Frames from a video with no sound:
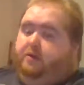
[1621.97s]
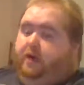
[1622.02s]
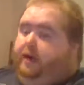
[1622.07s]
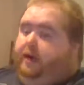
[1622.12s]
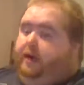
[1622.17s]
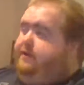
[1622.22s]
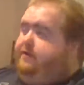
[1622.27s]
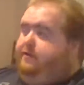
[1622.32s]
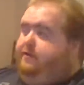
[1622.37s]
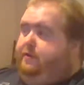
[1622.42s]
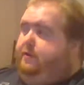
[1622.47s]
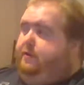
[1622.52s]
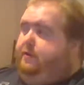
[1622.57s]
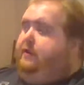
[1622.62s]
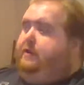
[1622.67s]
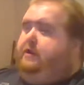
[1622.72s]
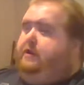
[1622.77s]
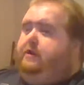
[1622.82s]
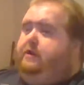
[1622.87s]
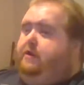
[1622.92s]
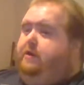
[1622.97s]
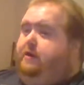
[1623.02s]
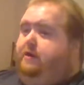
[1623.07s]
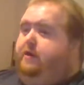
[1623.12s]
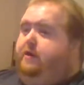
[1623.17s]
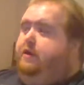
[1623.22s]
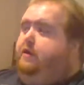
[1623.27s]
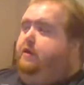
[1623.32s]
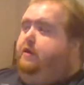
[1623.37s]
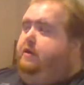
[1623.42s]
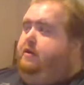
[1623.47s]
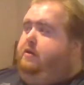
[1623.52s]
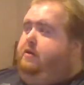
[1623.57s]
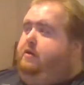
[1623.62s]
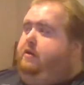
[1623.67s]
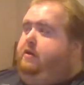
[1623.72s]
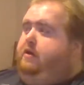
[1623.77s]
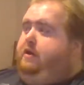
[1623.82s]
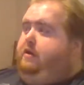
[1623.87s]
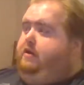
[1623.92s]
I enjoy,
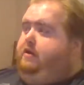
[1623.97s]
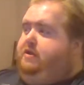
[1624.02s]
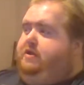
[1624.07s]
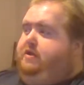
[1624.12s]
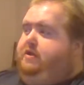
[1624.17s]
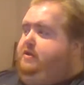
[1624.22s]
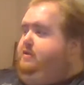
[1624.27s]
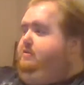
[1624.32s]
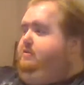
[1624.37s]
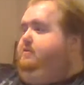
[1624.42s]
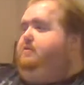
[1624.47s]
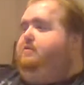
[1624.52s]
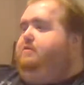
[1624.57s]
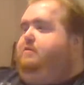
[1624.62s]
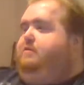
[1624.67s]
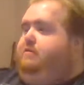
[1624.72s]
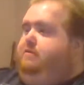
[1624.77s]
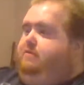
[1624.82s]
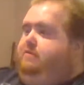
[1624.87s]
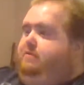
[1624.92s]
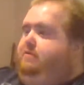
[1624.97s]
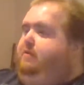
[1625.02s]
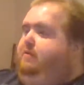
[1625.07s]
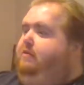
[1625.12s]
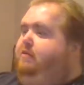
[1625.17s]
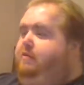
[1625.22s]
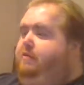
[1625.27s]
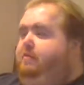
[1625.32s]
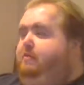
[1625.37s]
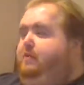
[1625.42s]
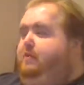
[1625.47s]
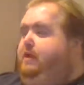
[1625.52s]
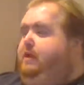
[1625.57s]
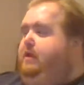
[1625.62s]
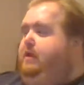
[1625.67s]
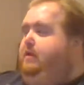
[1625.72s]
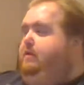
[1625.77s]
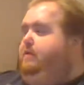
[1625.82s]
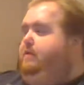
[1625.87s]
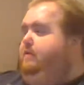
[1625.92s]
just,
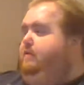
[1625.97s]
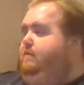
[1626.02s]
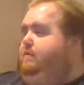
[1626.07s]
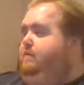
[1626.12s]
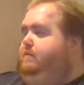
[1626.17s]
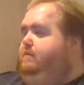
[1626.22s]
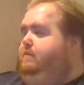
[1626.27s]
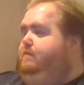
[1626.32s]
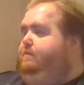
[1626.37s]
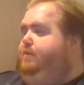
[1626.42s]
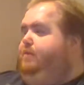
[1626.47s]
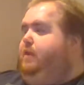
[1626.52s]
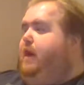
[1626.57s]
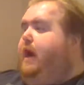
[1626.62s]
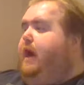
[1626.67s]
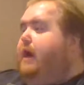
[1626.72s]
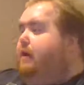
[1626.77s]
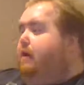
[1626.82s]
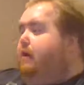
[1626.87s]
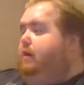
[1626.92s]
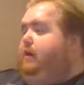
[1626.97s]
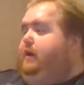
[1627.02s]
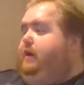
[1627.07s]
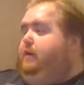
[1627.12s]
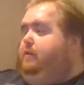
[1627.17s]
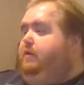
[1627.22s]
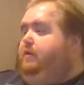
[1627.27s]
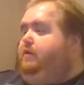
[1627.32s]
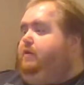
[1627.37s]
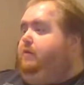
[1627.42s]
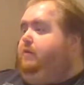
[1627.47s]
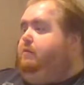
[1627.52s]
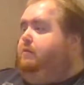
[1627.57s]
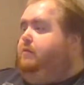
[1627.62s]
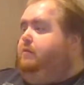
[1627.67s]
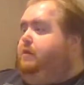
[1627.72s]
playing on here with him,